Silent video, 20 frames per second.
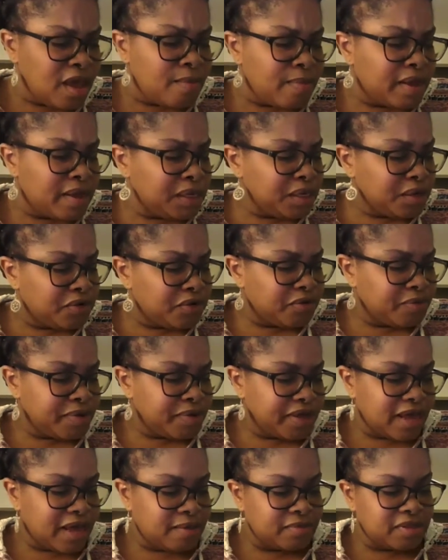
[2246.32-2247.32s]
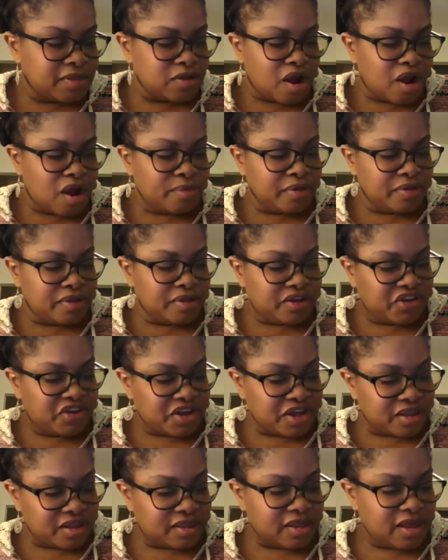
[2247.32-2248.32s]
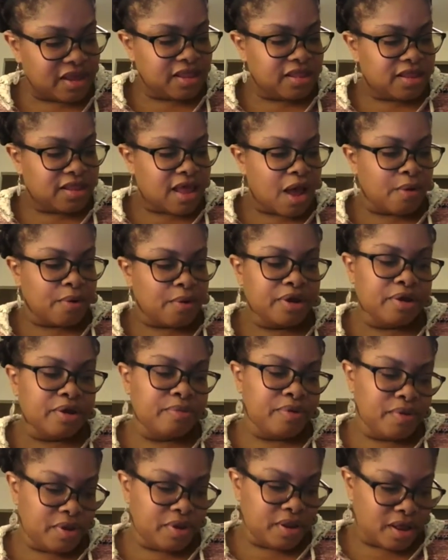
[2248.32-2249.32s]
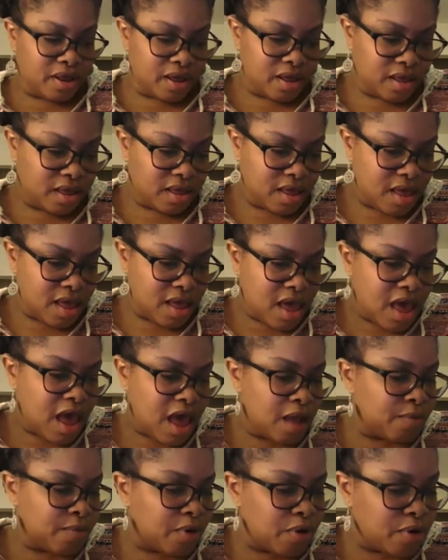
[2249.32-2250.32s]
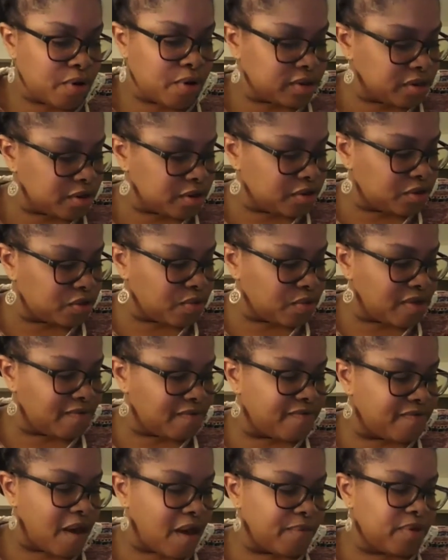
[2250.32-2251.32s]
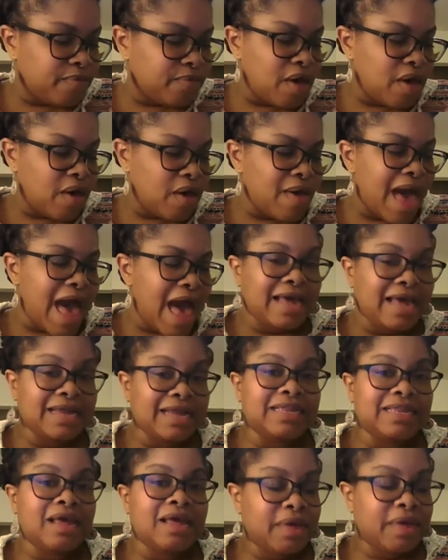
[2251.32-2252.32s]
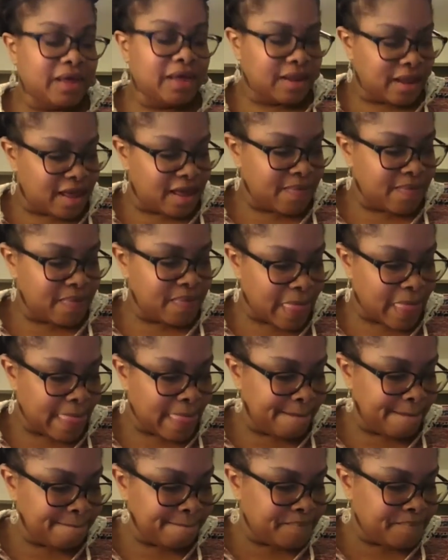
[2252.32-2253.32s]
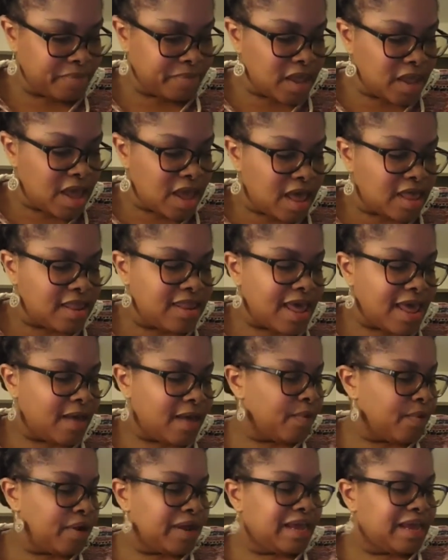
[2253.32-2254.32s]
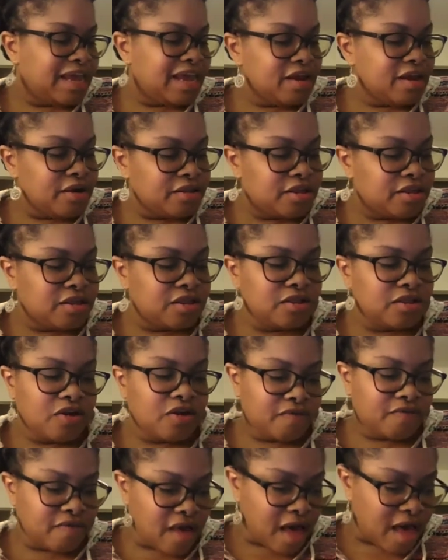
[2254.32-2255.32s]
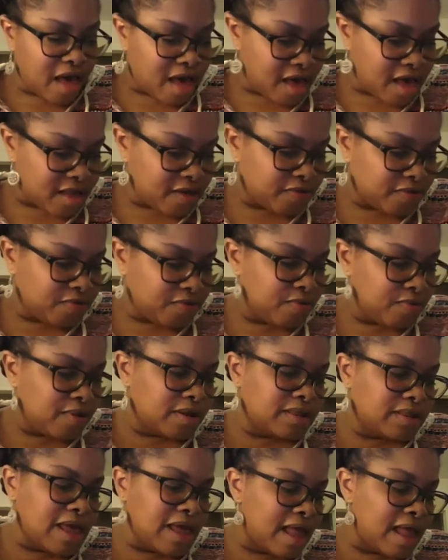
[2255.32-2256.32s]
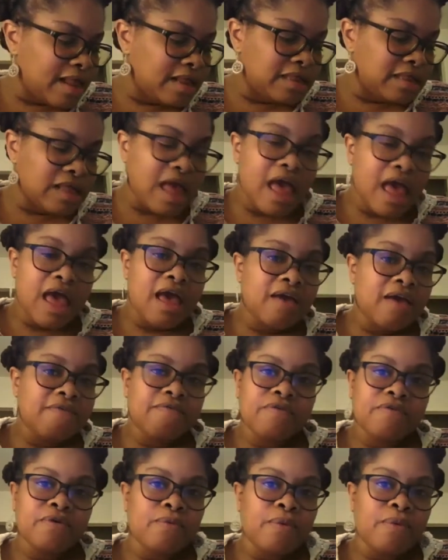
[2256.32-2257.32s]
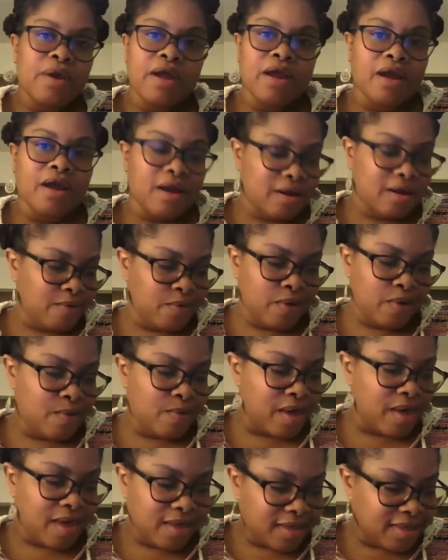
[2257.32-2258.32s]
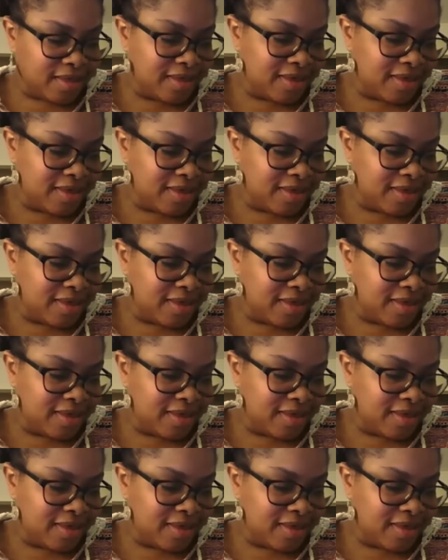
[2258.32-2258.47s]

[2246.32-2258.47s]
My children became star musicians in our community and were also doing very well academically. They were eager to serve God through their talents everywhere we went.